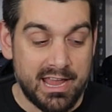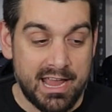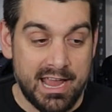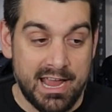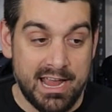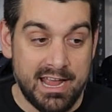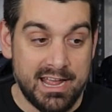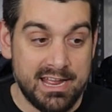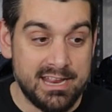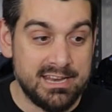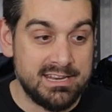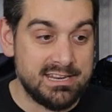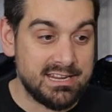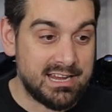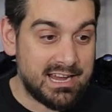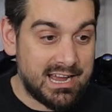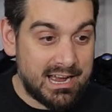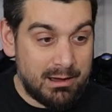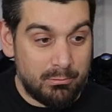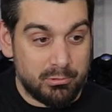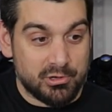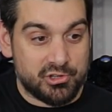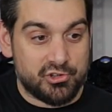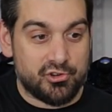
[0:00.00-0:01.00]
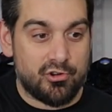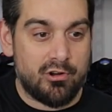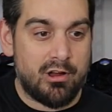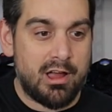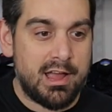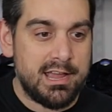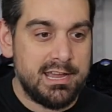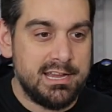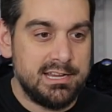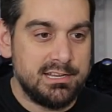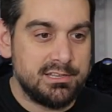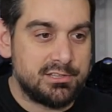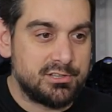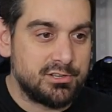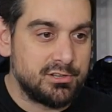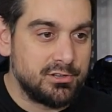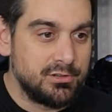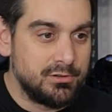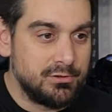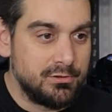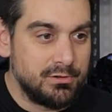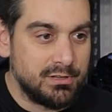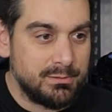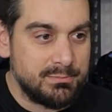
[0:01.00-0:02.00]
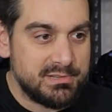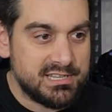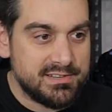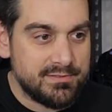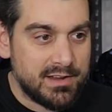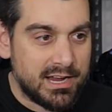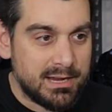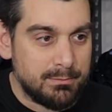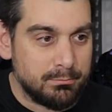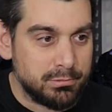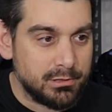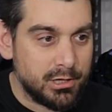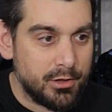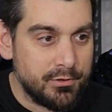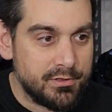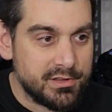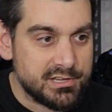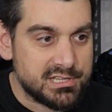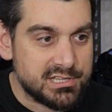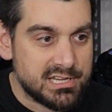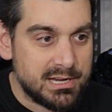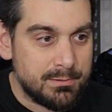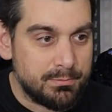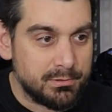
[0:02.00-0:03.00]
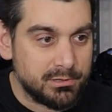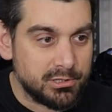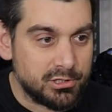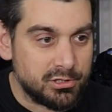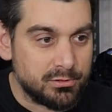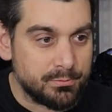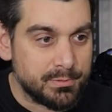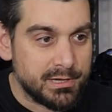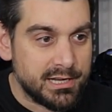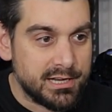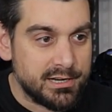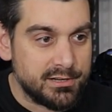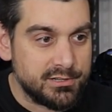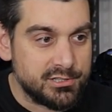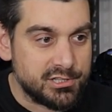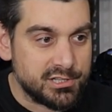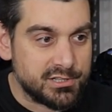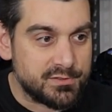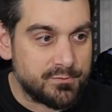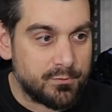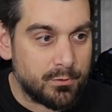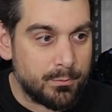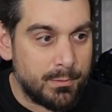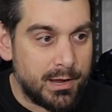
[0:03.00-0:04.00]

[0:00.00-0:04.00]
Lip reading: And I was trying to, let me see if I can blow this up a little bit just for